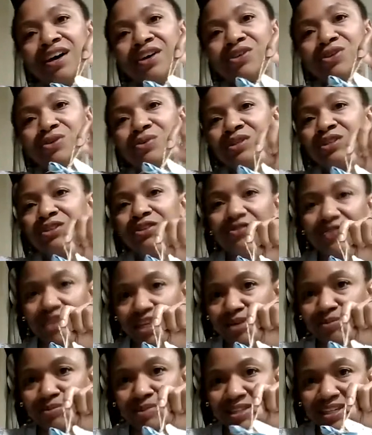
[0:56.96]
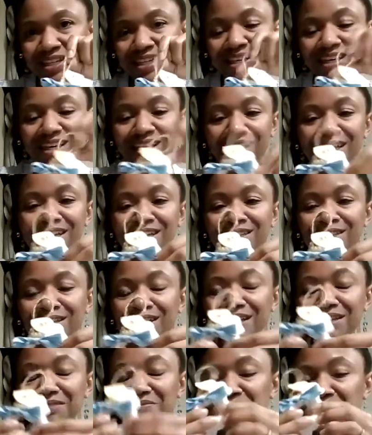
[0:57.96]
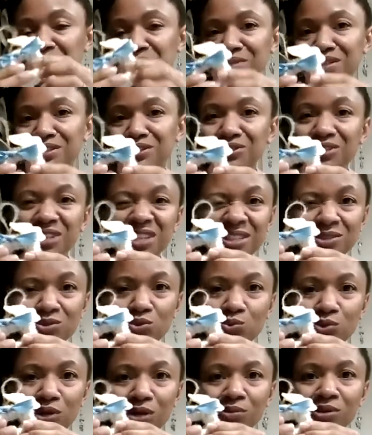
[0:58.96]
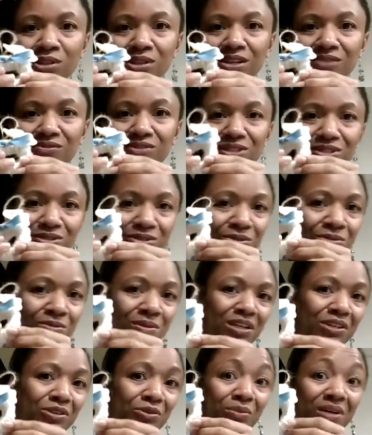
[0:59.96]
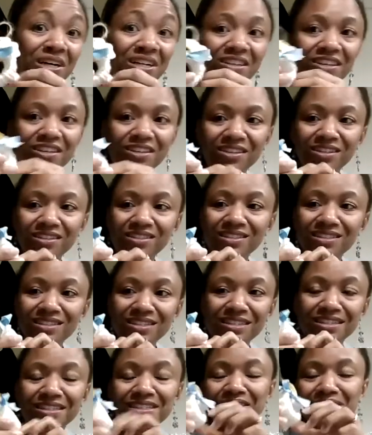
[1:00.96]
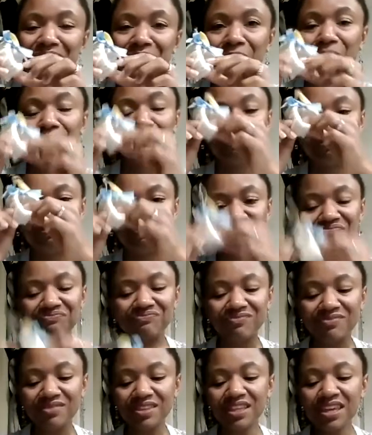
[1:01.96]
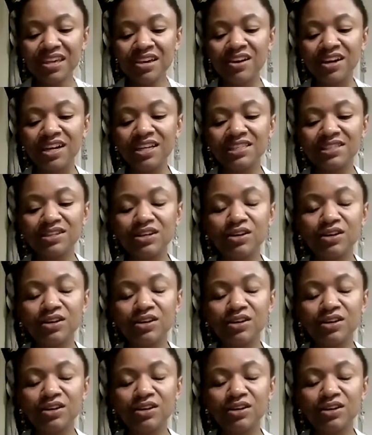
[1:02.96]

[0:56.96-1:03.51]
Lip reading: you and your family, and something your kids will probably love too. I know my kids did. So, all right. So